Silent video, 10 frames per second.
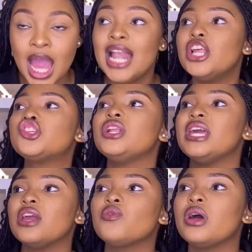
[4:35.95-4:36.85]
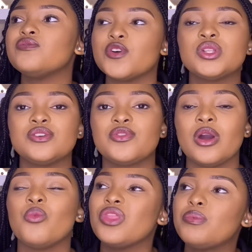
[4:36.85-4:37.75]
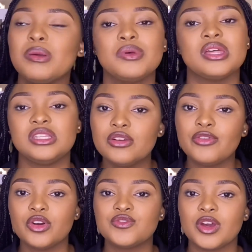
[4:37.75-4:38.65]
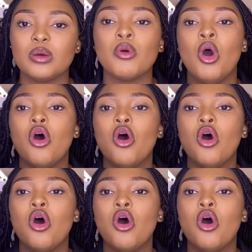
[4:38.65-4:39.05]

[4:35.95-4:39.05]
Literally everyone voted for him, or the people that did vote for him